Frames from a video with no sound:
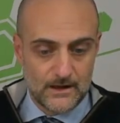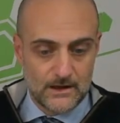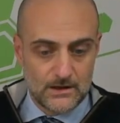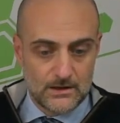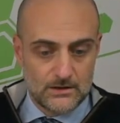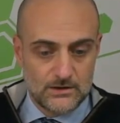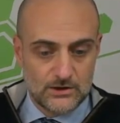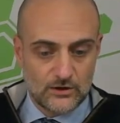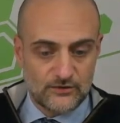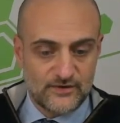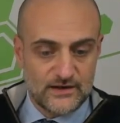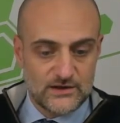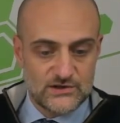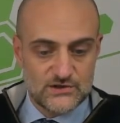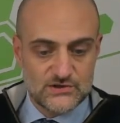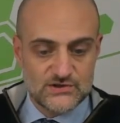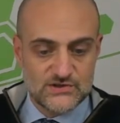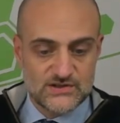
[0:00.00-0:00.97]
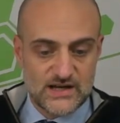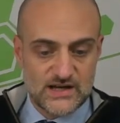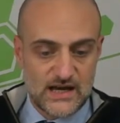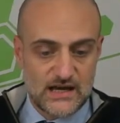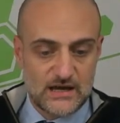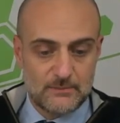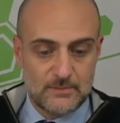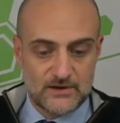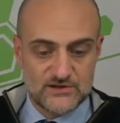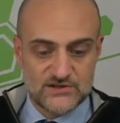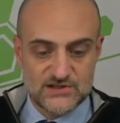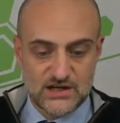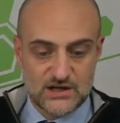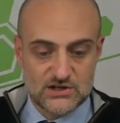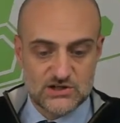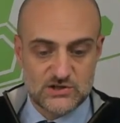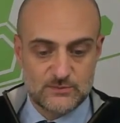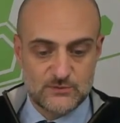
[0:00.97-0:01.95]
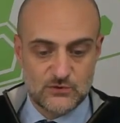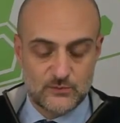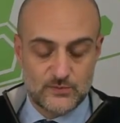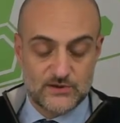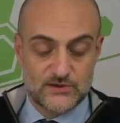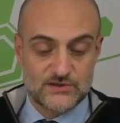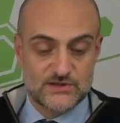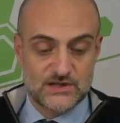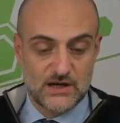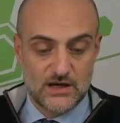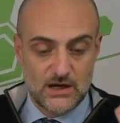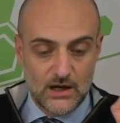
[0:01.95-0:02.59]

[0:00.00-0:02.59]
Nothing to say about Starship Troopers.